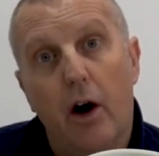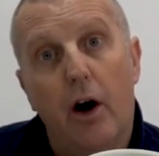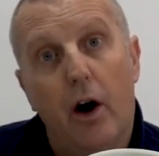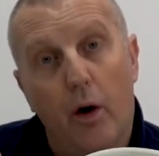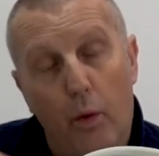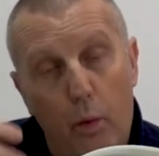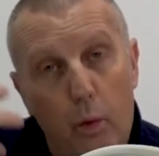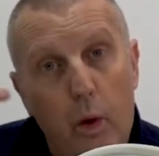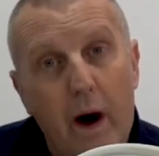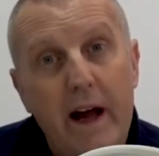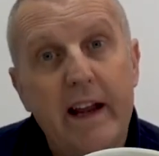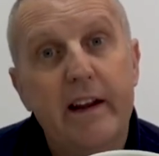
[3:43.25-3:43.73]

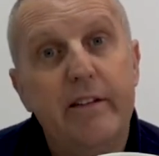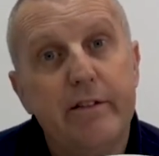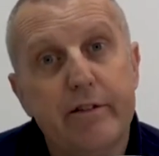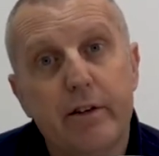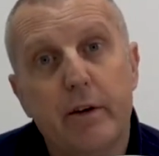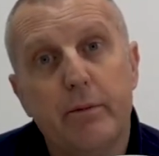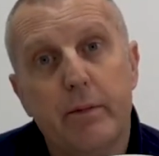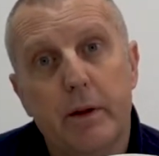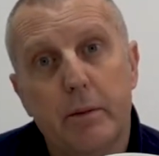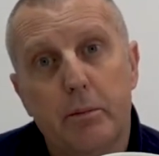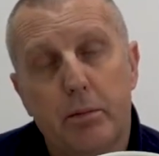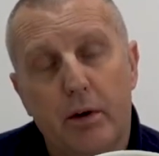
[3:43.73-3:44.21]
away
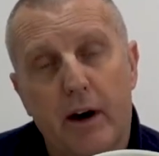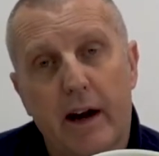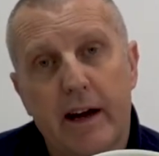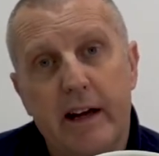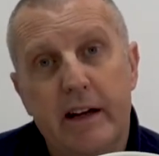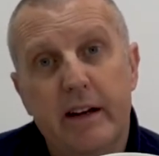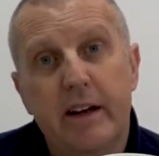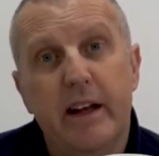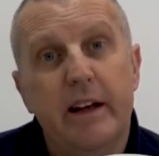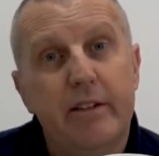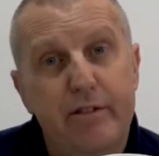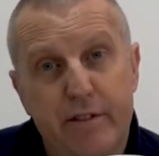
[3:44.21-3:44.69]
from the
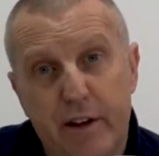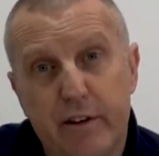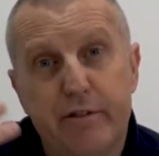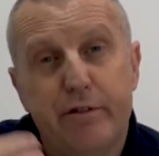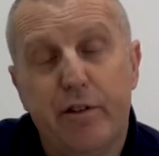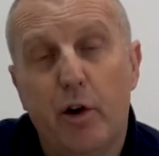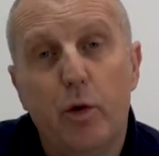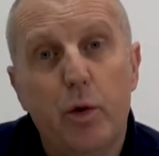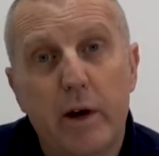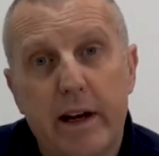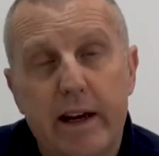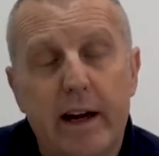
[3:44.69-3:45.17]
brain if you're
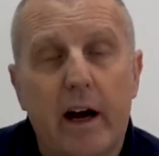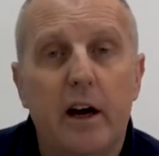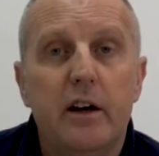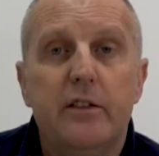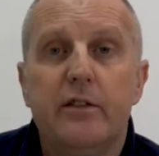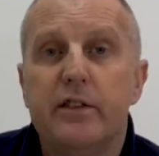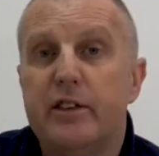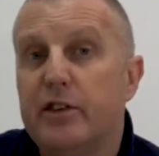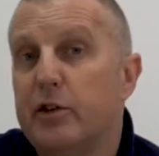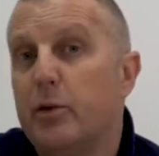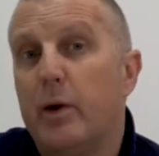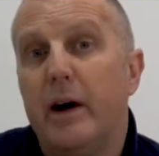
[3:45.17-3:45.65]
falling
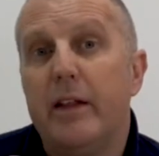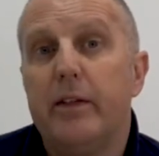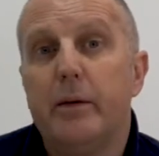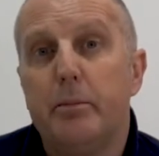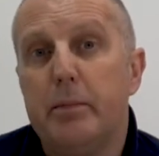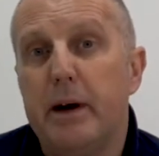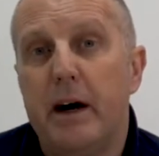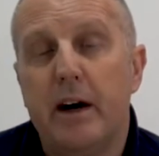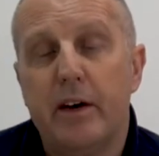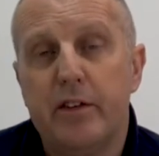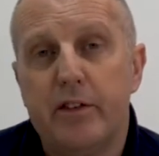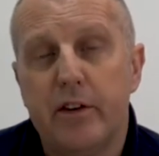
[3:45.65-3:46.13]
over to other
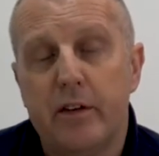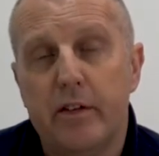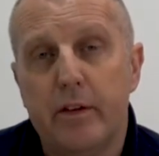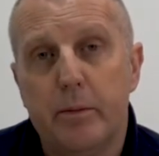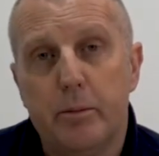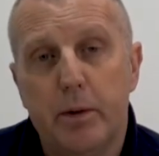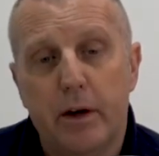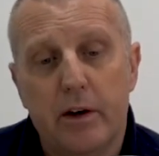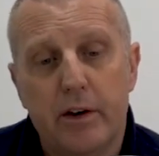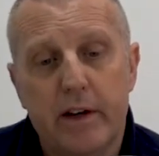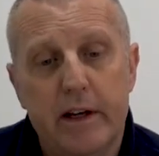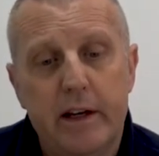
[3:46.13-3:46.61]
parts of the
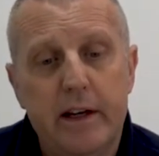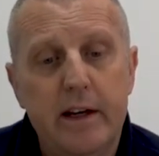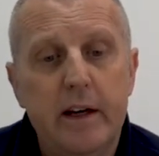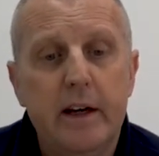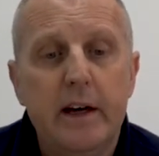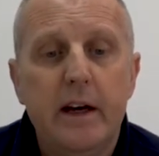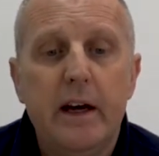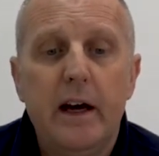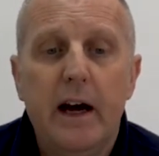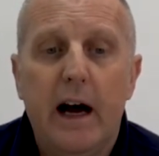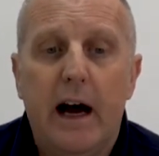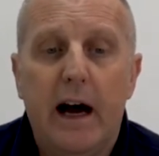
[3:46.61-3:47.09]
body,
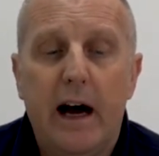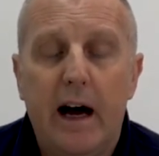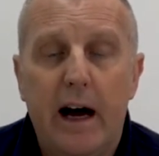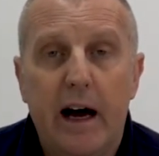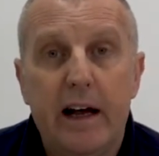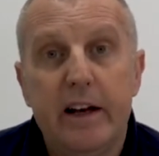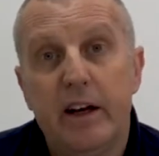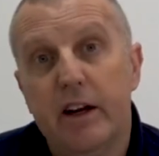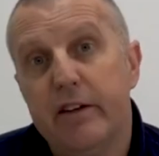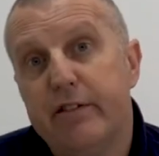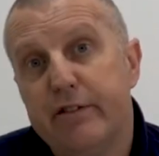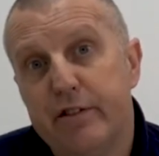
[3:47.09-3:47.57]

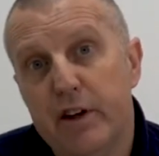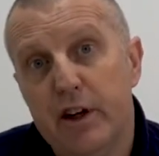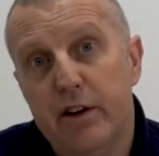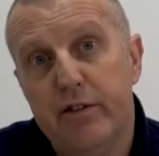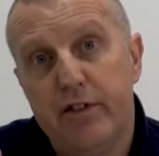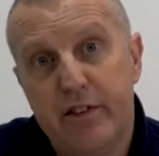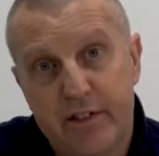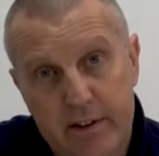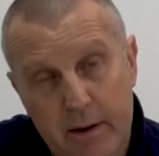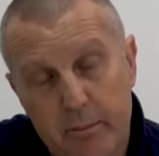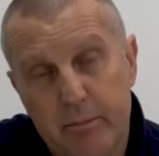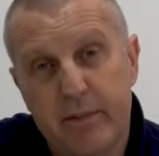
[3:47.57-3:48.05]
and if
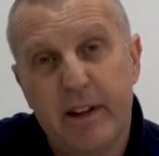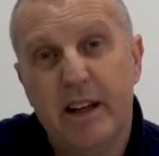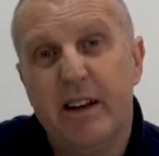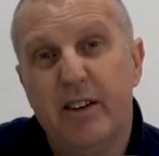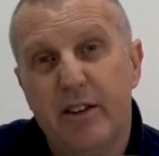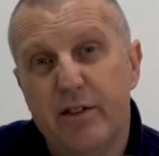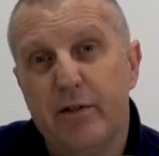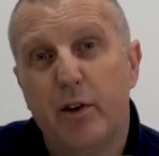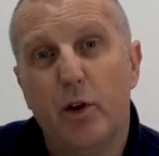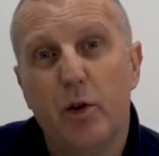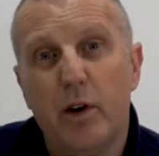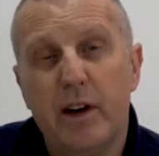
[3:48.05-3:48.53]
something
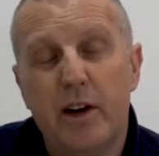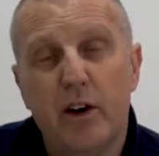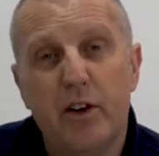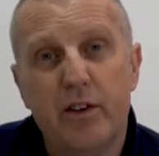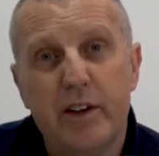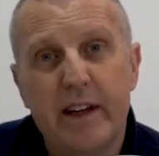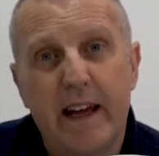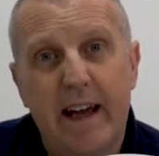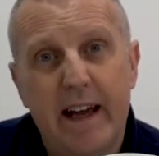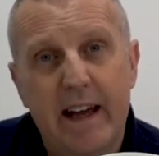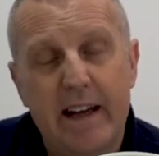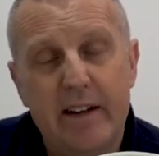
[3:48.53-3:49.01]
is falling on
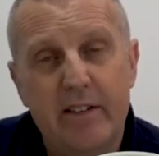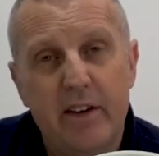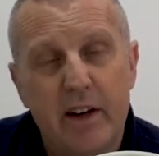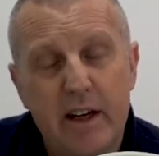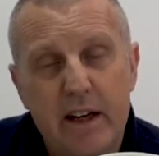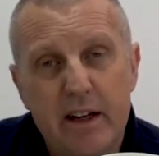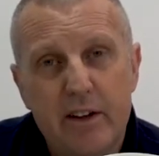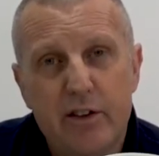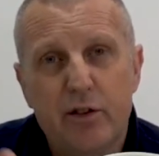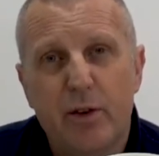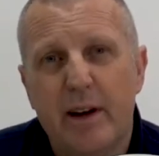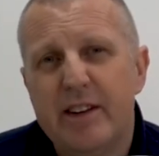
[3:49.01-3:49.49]
your head,
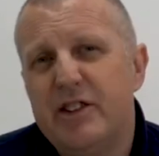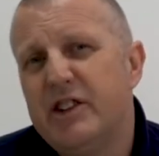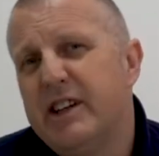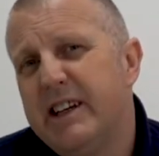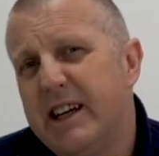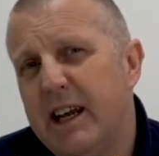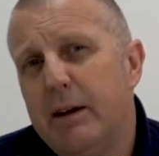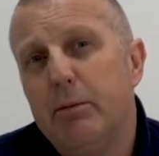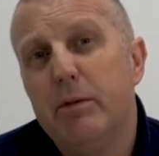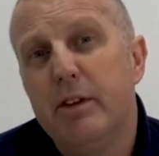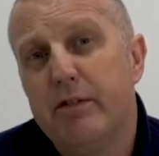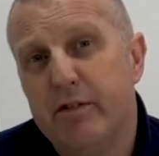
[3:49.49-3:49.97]
to actually
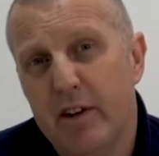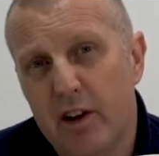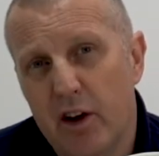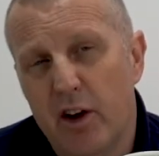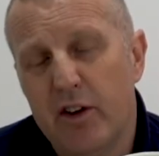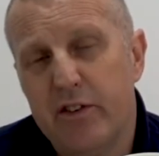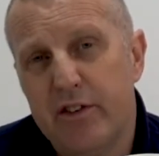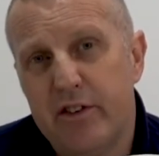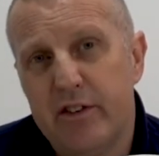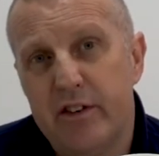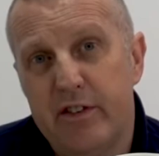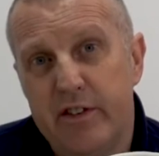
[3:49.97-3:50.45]
keep the
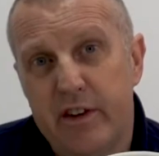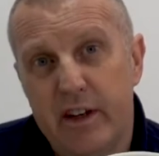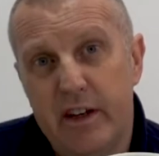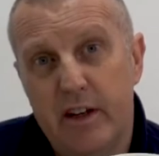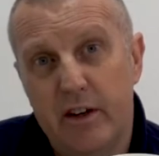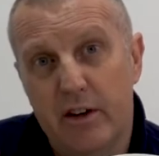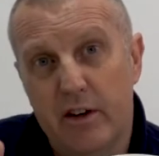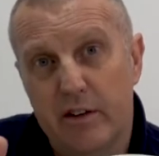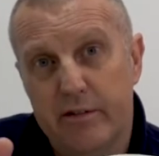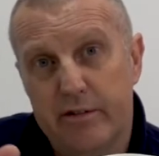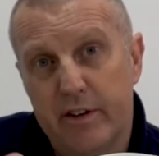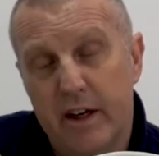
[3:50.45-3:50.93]
velocity
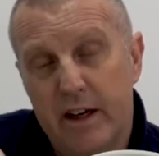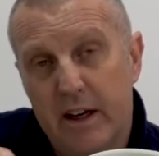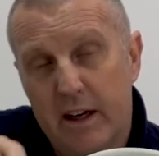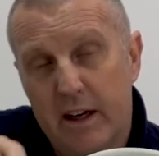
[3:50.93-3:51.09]
of